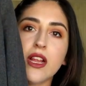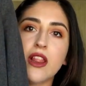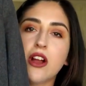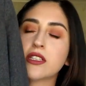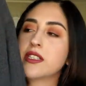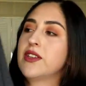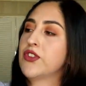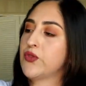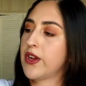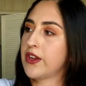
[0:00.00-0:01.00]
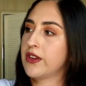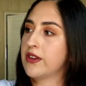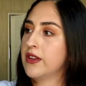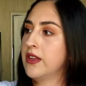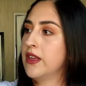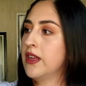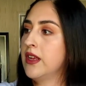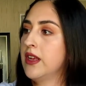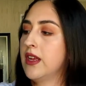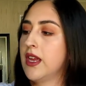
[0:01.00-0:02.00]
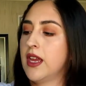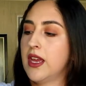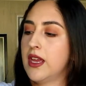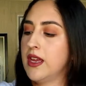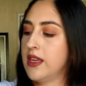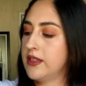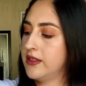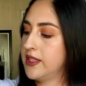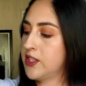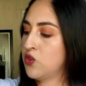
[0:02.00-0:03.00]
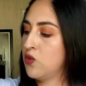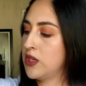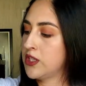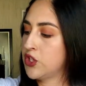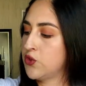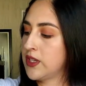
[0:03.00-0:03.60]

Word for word: long sleeve sweater and this was